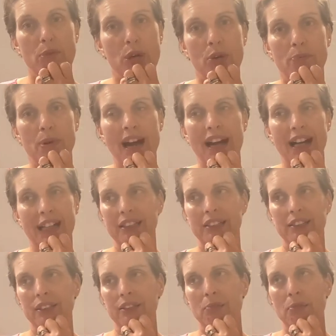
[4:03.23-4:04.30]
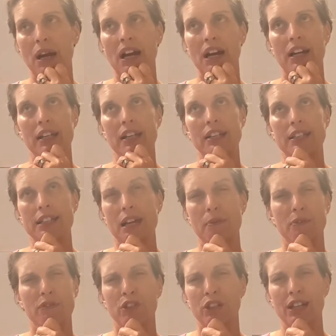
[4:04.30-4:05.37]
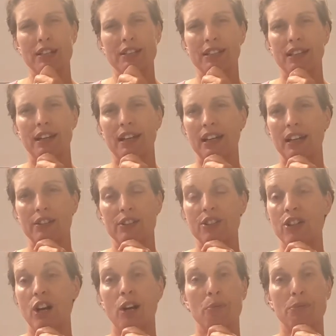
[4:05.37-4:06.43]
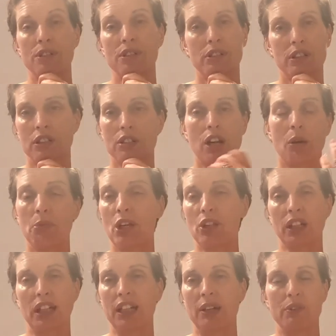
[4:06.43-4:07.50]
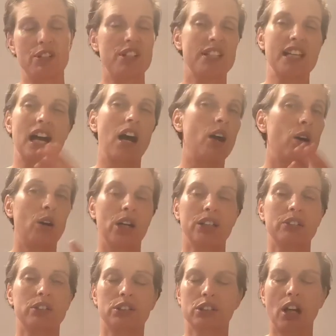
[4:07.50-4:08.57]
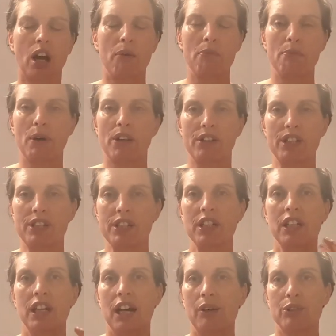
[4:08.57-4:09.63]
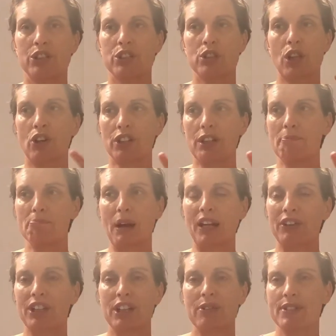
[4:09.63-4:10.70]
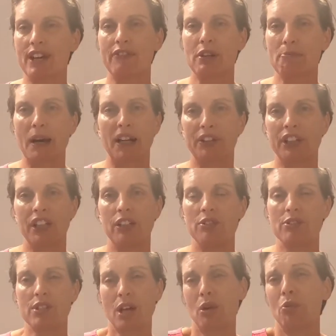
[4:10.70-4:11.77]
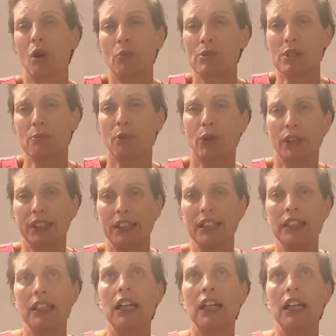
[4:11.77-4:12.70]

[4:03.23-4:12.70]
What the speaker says: But by day before yesterday, I'd stopped logging. I was just like, oh, I just can't be bothered. I was just logging bad news after bad news, so what was the point?